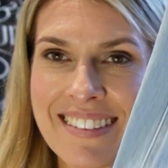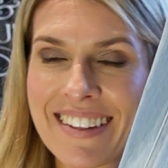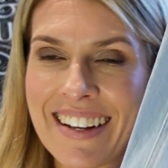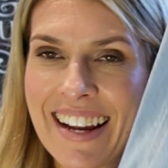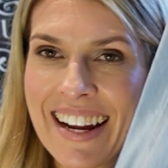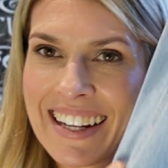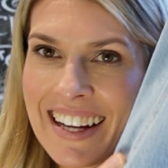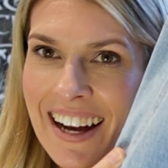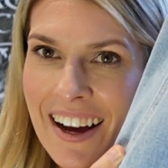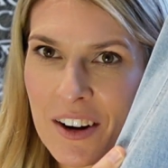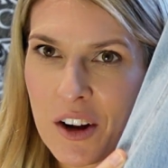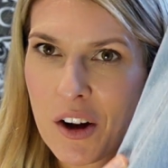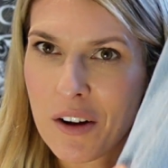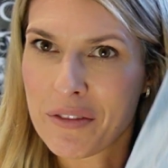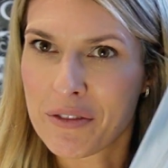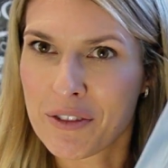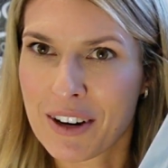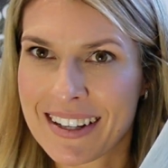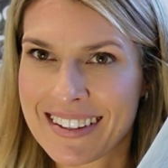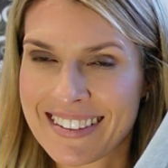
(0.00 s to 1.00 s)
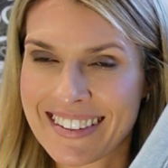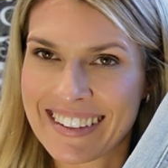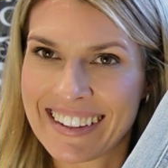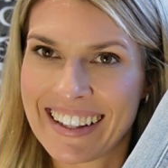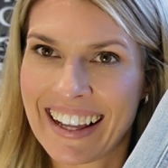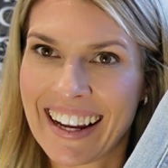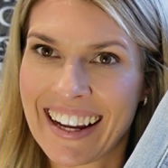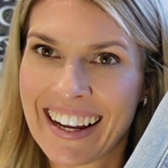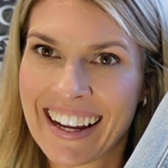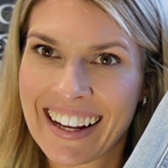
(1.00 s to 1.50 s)
that I cut off
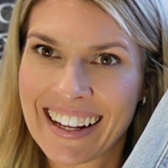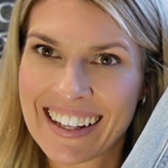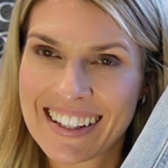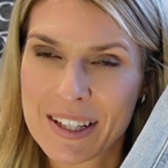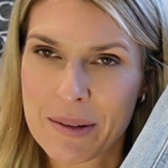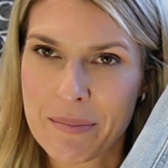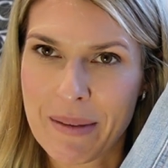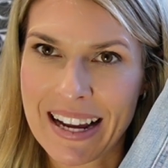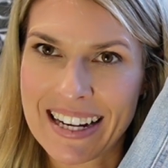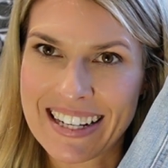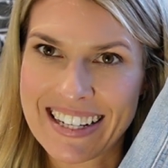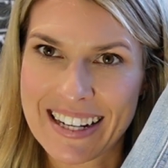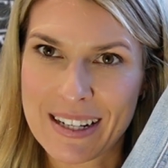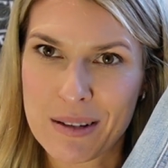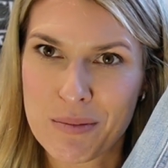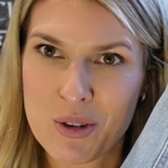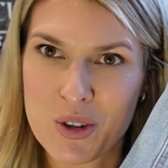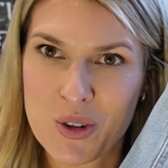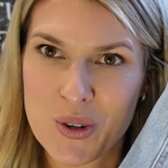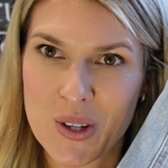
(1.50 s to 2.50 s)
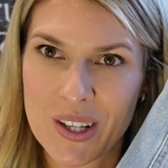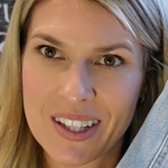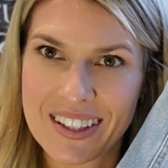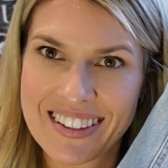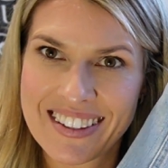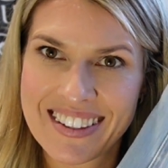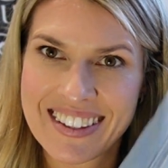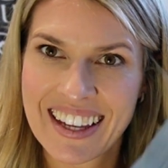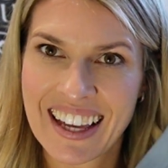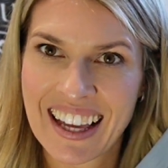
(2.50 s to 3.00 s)
recently to make denim
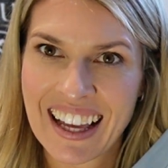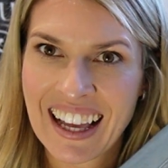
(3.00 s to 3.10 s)
shorts.